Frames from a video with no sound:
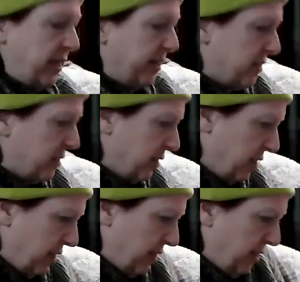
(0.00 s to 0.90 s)
things
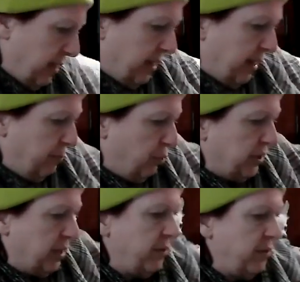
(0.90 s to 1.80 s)
and
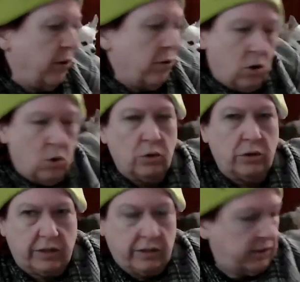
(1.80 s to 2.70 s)
put them in their
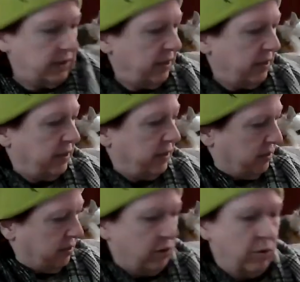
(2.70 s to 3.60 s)
own thing,
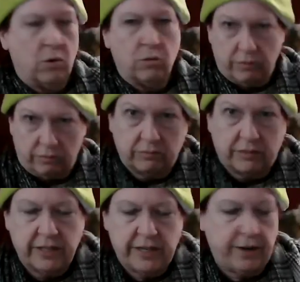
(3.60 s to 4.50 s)
their own
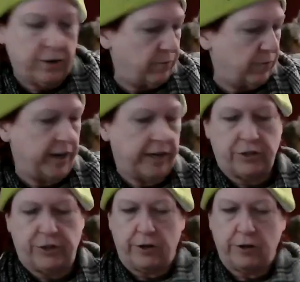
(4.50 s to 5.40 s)
container for
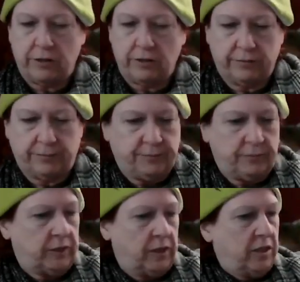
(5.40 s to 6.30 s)
next year.
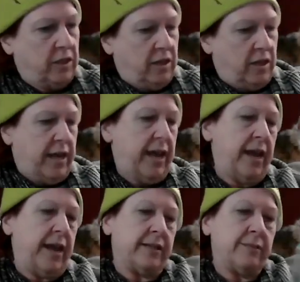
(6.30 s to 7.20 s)

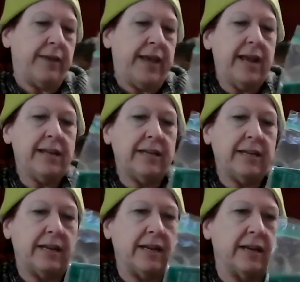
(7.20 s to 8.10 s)
And some
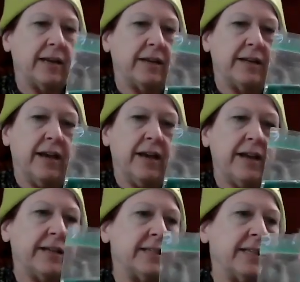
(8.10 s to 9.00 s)
candy.
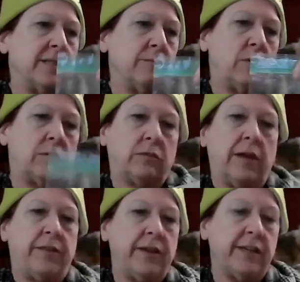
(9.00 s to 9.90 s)
Nice. And some,
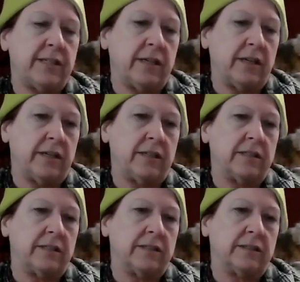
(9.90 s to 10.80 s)
I think it's
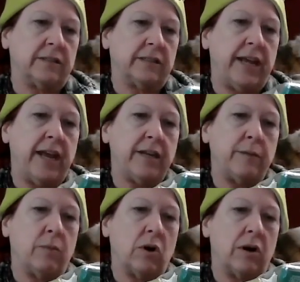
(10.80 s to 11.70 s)
a
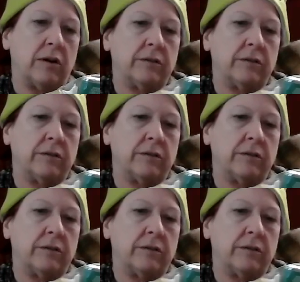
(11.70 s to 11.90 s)
candy bar.